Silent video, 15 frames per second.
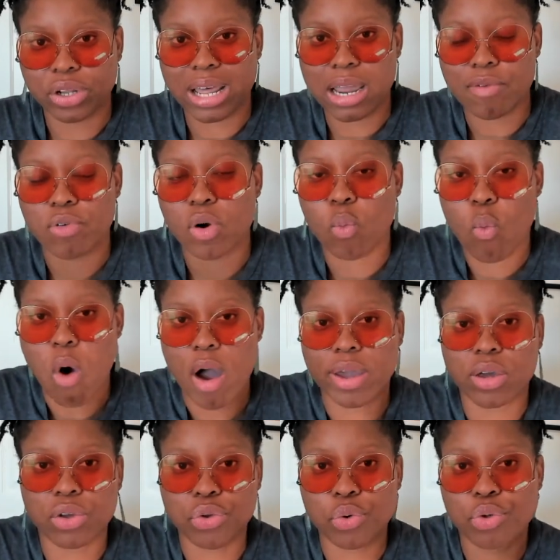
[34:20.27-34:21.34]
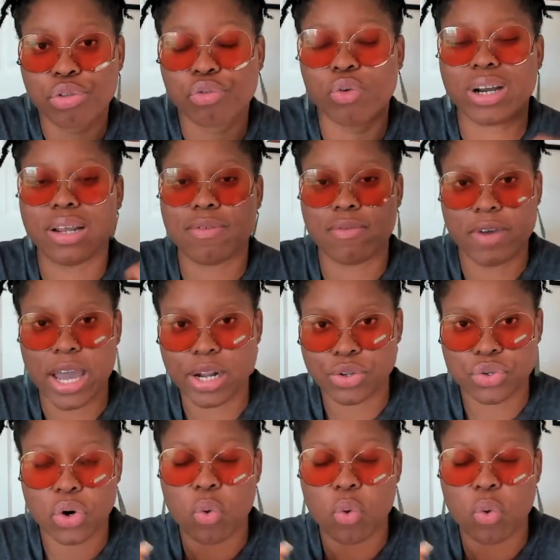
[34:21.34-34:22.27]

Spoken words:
life, or walking you through an event,